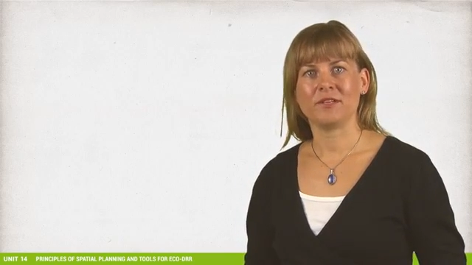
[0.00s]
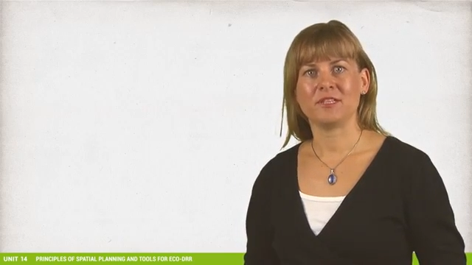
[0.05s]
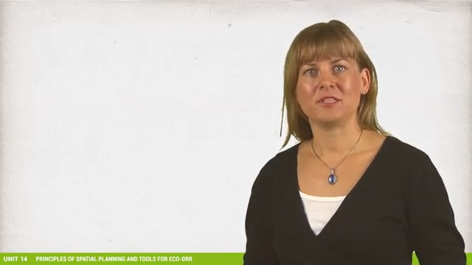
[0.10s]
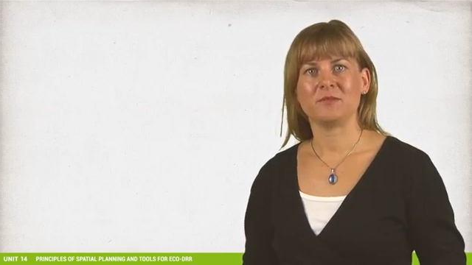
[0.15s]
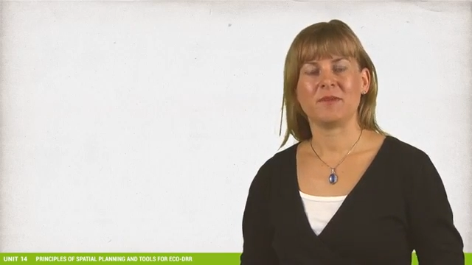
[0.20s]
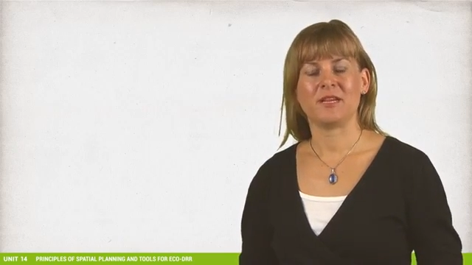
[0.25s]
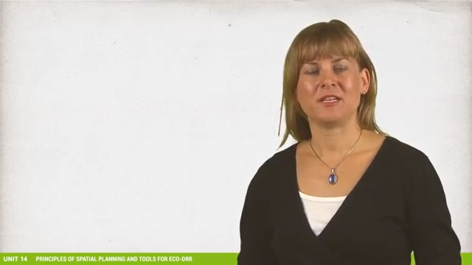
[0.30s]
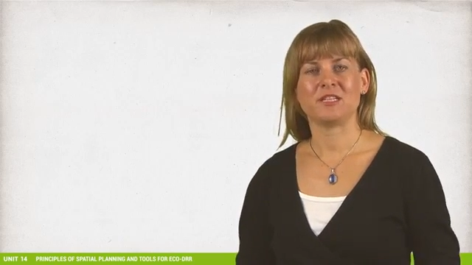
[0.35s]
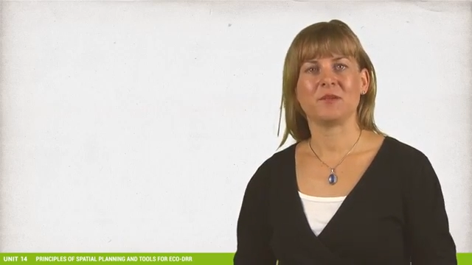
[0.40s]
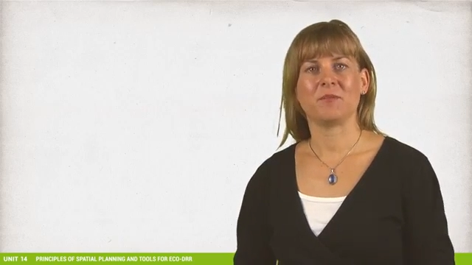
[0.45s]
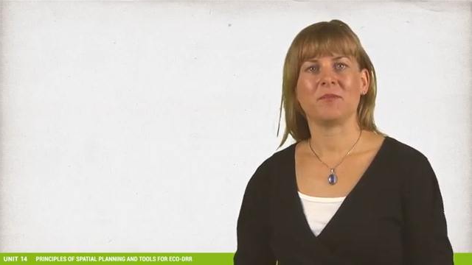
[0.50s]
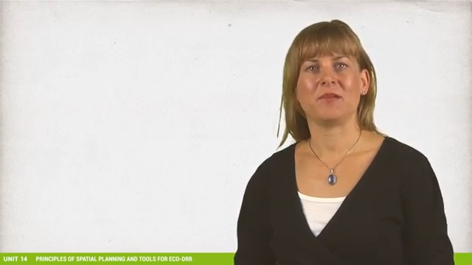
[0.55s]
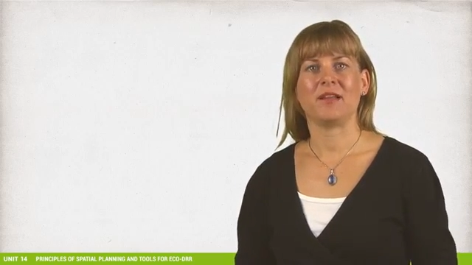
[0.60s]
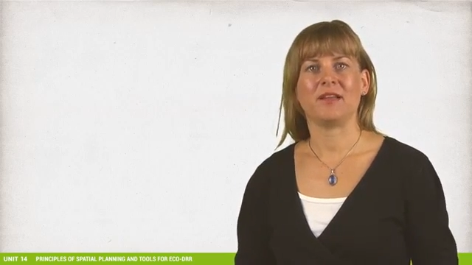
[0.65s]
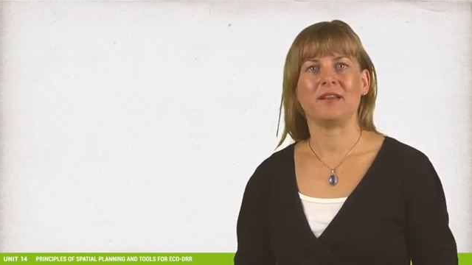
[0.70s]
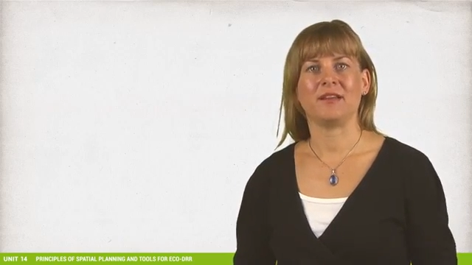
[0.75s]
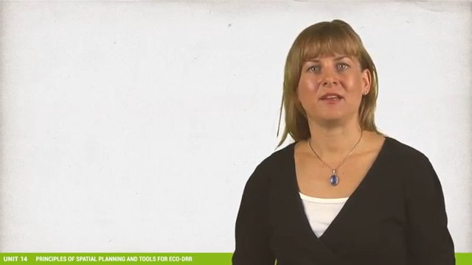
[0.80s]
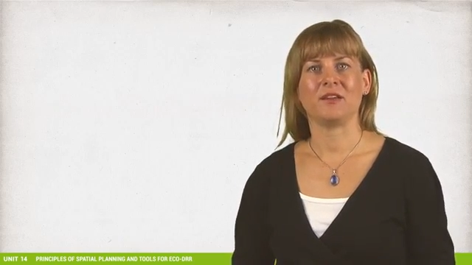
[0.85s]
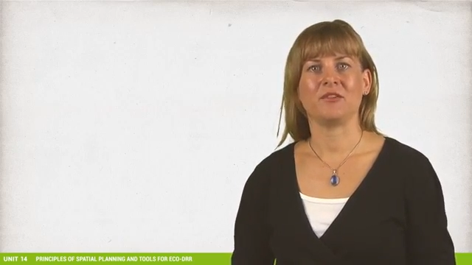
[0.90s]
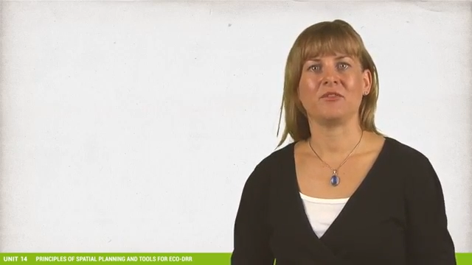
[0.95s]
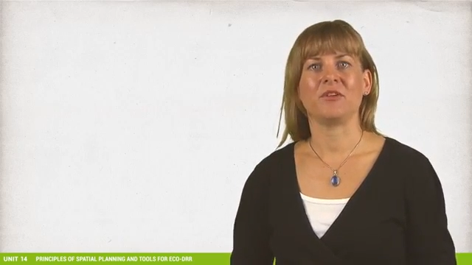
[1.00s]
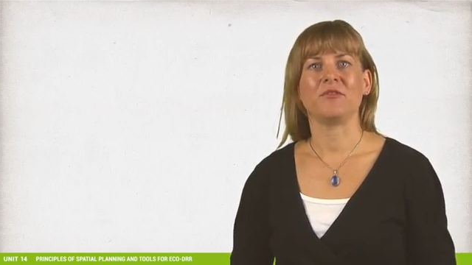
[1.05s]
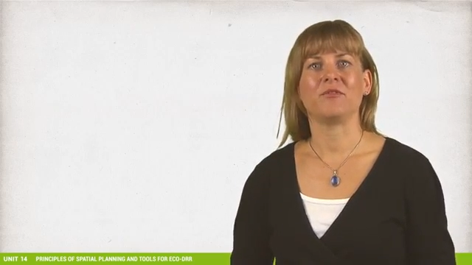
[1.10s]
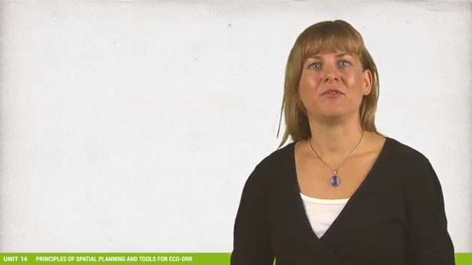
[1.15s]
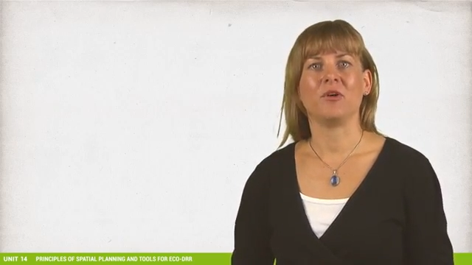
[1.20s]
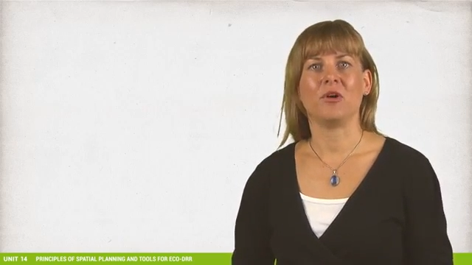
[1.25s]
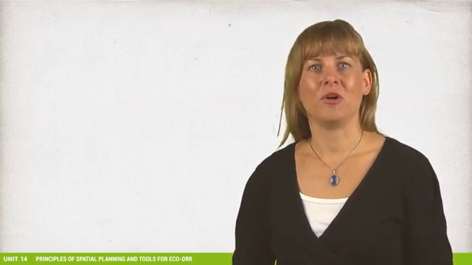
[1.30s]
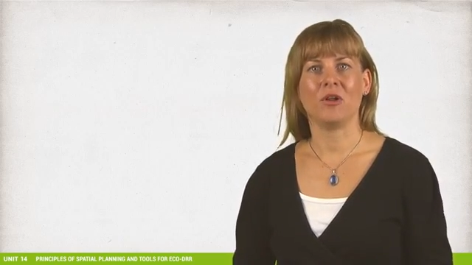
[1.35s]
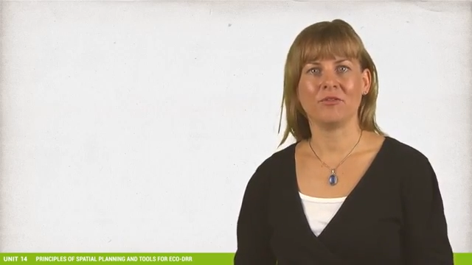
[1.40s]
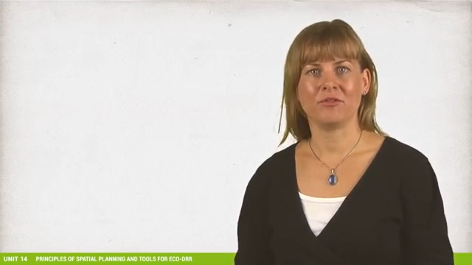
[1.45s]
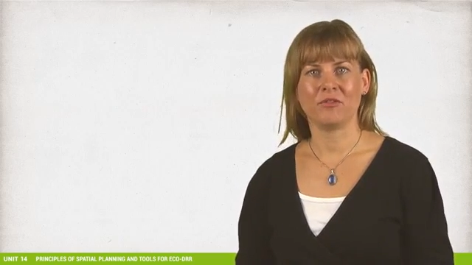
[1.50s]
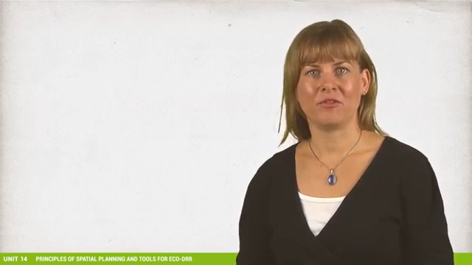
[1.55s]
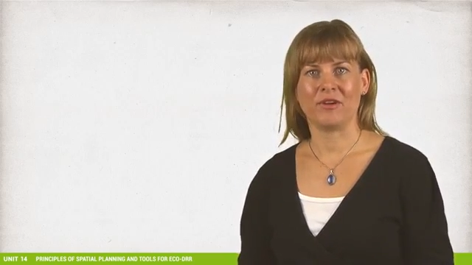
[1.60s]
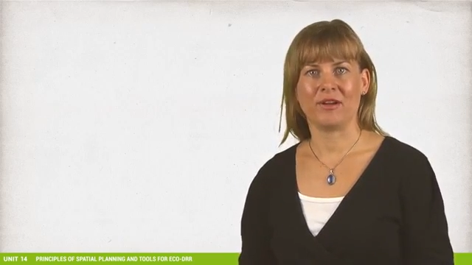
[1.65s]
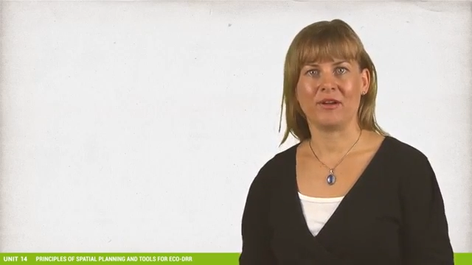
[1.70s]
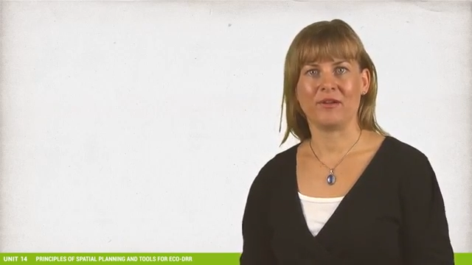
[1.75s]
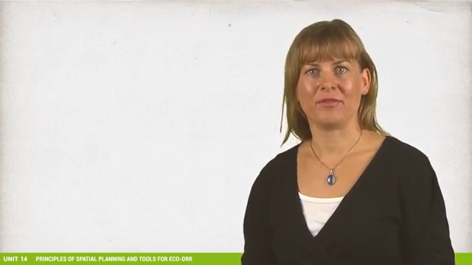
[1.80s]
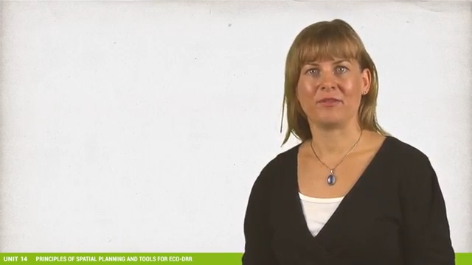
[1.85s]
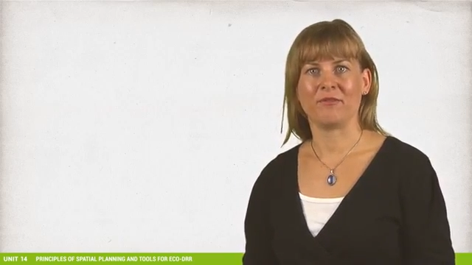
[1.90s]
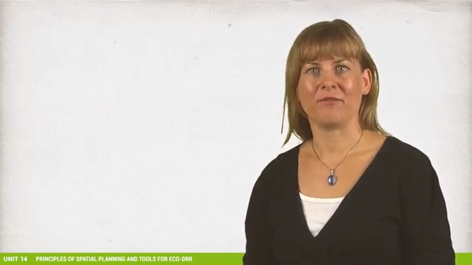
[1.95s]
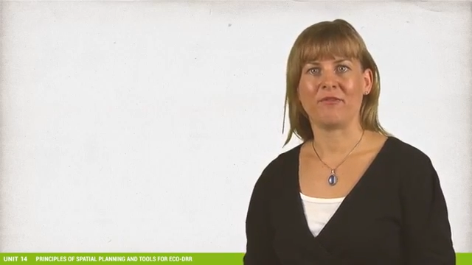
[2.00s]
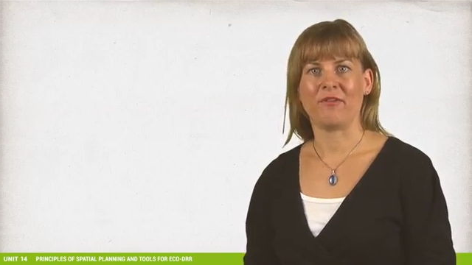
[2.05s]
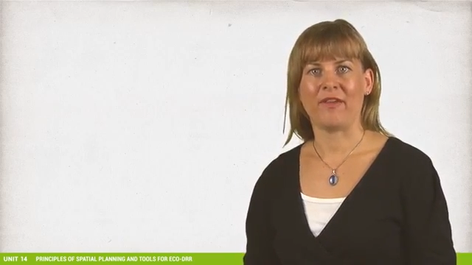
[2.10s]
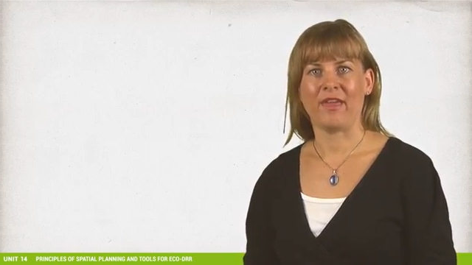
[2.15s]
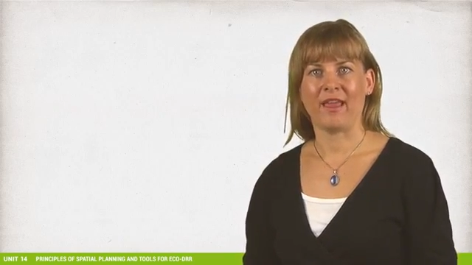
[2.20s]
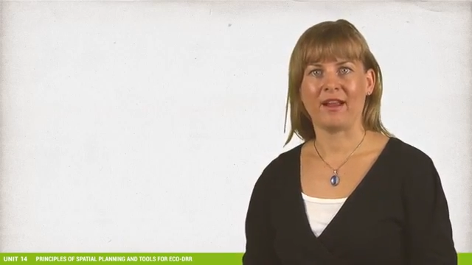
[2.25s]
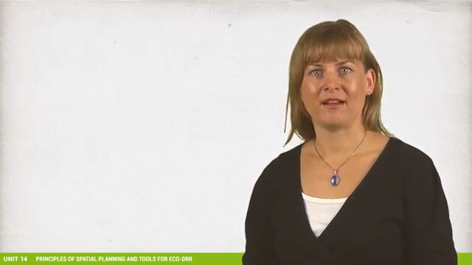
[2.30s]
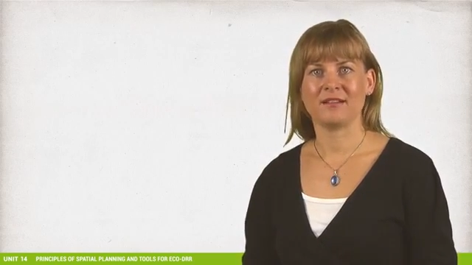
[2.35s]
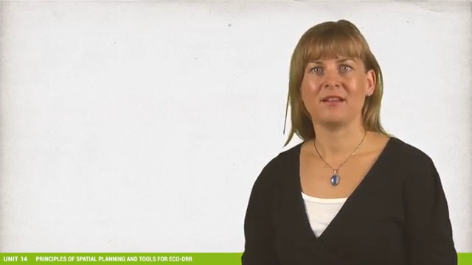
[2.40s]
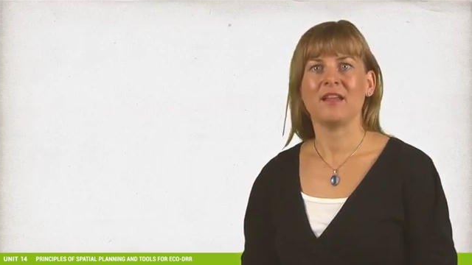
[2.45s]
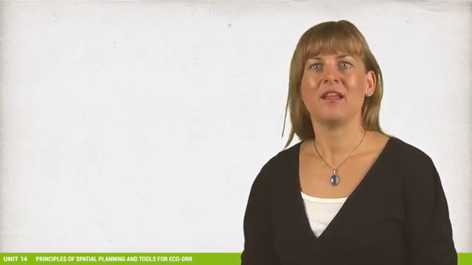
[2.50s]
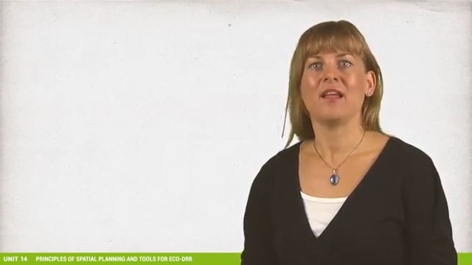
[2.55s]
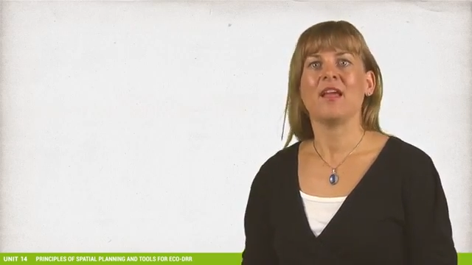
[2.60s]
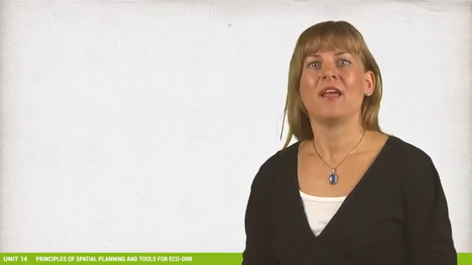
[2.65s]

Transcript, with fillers: in spatial planning revolve around the fact